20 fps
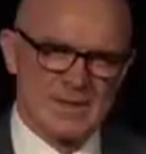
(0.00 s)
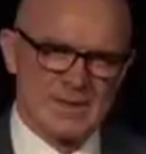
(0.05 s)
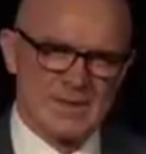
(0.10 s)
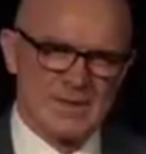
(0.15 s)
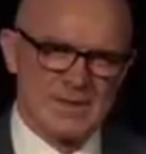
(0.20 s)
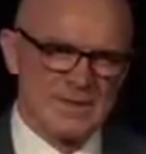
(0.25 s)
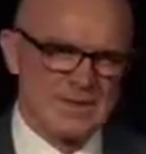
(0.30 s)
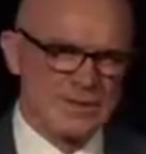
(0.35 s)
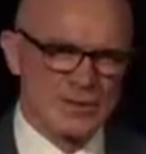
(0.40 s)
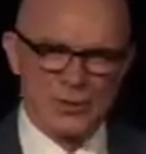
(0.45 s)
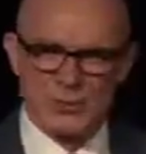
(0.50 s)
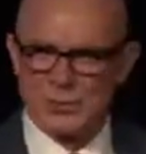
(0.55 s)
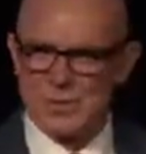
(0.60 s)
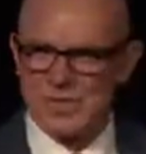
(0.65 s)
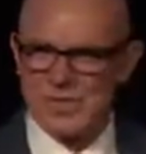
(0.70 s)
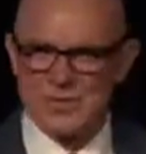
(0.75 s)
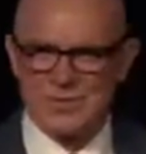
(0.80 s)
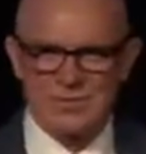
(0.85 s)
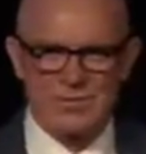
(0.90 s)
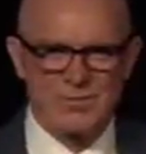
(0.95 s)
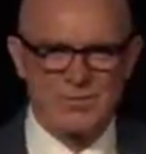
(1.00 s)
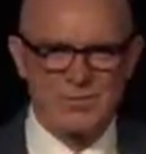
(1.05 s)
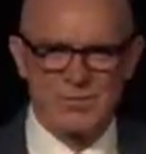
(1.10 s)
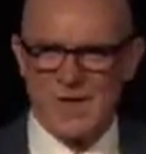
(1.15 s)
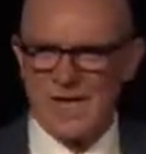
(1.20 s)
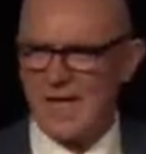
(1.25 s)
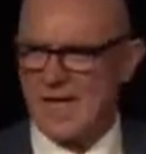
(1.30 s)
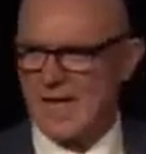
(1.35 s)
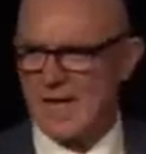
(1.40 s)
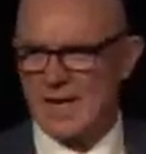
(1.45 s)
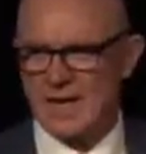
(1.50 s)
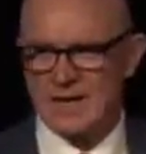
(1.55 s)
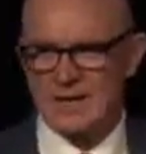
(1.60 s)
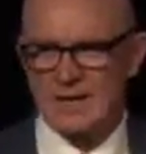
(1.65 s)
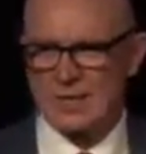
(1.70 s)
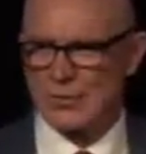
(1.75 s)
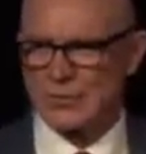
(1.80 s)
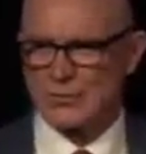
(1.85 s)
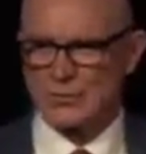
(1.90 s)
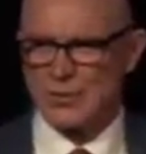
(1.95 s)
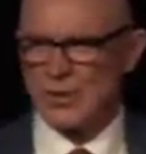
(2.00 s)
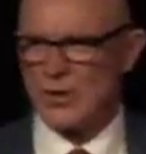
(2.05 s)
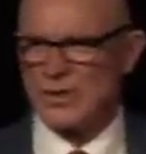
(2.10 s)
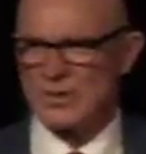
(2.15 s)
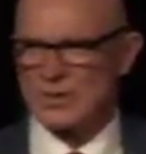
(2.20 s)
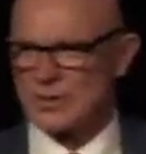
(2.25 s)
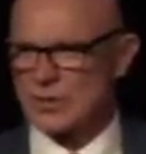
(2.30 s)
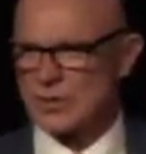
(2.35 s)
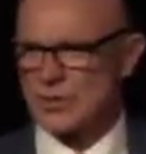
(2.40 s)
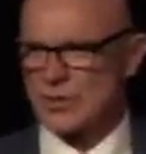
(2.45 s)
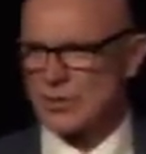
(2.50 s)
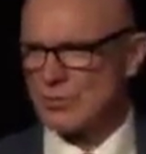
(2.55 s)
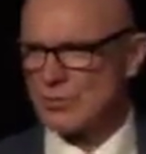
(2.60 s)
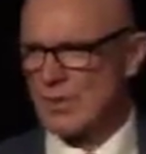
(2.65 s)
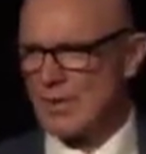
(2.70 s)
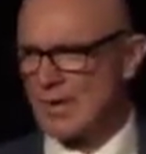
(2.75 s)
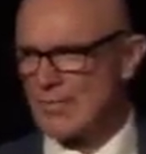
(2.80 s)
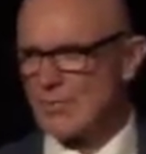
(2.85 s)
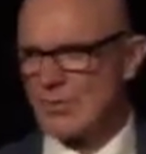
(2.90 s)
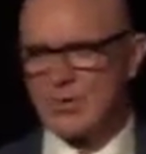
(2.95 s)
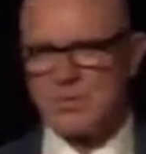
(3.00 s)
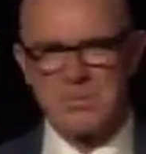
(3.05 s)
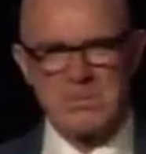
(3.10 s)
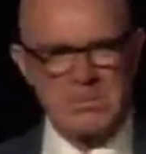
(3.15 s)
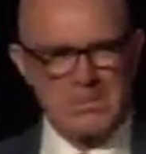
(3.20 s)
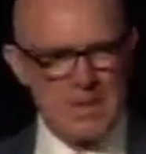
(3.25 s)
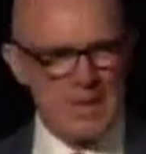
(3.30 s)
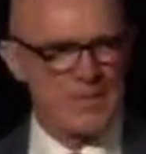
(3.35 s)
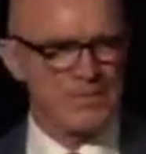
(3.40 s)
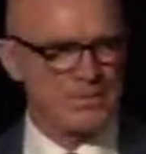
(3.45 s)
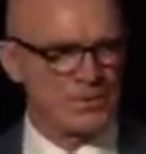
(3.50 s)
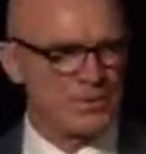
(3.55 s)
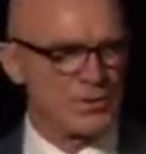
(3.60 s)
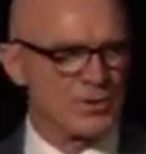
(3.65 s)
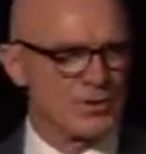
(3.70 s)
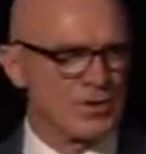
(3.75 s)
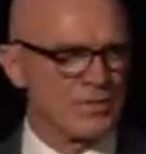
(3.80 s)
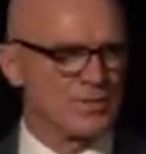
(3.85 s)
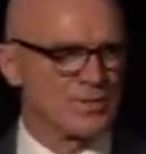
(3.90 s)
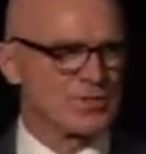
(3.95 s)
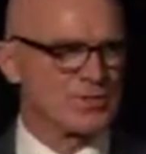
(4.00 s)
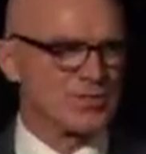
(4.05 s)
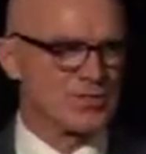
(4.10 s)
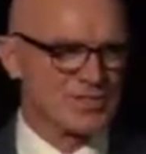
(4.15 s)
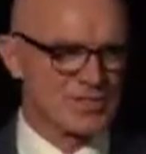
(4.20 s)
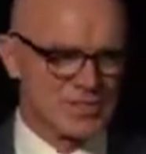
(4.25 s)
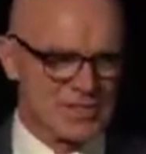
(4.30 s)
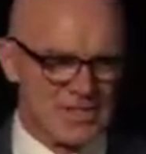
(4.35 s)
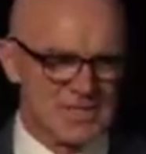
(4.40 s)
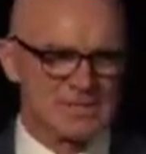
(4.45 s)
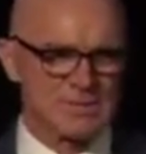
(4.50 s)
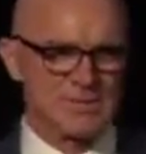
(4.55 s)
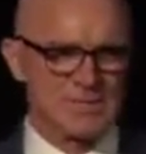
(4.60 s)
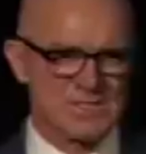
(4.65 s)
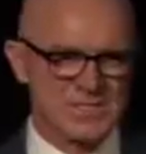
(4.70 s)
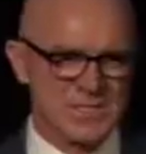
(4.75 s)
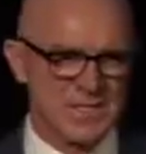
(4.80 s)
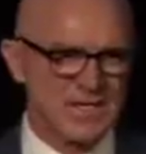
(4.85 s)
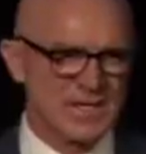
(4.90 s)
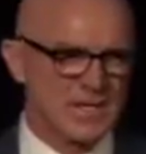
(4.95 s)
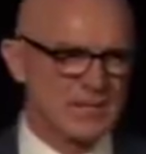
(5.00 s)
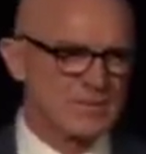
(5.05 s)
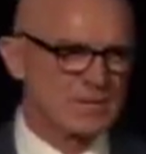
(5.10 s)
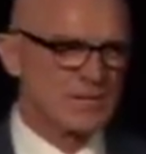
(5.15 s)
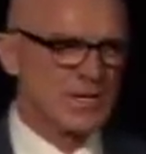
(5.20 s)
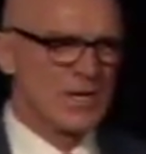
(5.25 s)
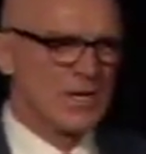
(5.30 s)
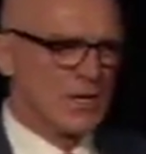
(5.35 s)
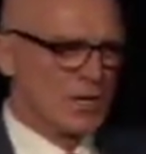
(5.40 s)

It is the rich vein that runs through every member of the successful teams